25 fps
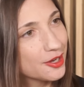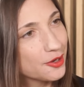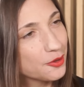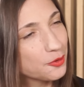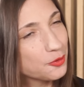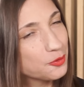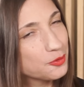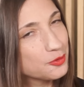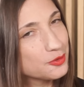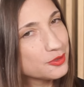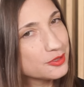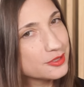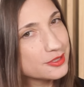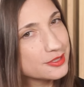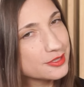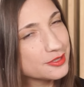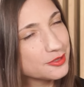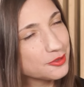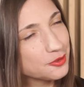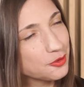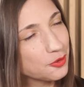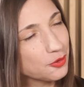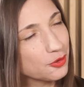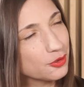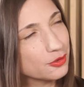Who is
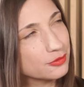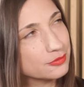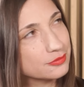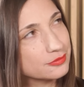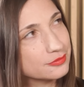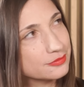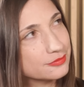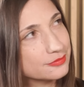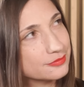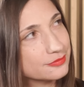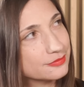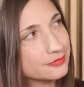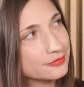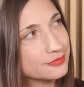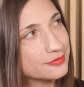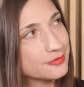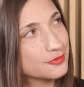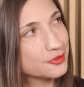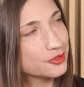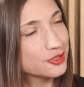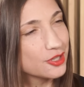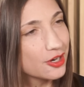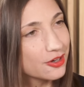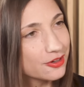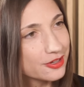your
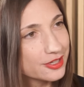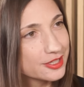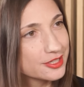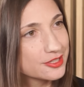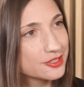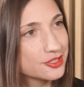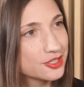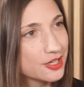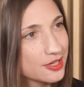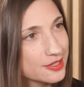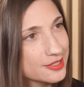targeted